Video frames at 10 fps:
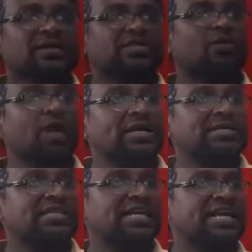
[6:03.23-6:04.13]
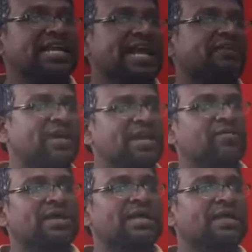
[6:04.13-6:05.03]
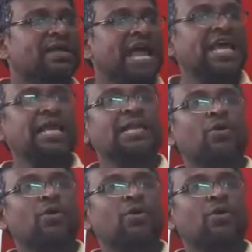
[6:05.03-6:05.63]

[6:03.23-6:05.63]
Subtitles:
So what does it indicate? Whenever an